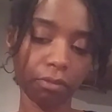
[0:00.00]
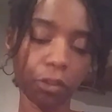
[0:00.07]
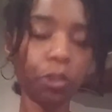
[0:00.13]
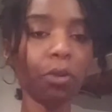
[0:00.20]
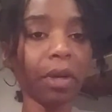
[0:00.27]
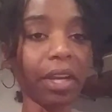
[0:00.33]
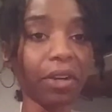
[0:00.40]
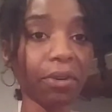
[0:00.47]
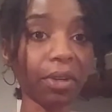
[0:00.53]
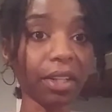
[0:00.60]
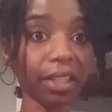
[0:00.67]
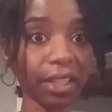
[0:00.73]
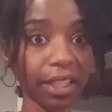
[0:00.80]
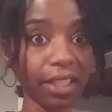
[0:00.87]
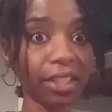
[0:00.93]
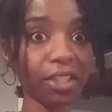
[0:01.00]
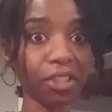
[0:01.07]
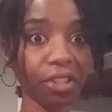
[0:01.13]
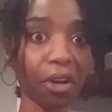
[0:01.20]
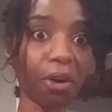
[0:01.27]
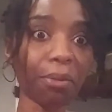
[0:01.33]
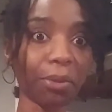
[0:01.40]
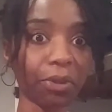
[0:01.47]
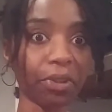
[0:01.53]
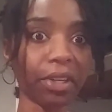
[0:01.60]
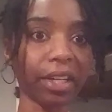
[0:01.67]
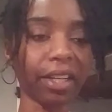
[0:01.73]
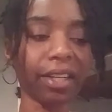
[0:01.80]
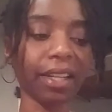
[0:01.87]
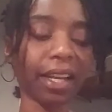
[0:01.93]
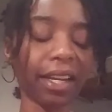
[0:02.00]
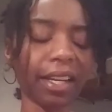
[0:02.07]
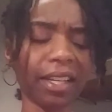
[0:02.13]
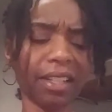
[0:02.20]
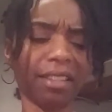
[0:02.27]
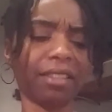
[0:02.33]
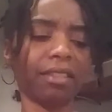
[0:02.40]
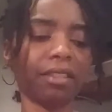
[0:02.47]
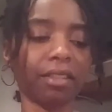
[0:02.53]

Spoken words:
you ain't on a leash no more. Like,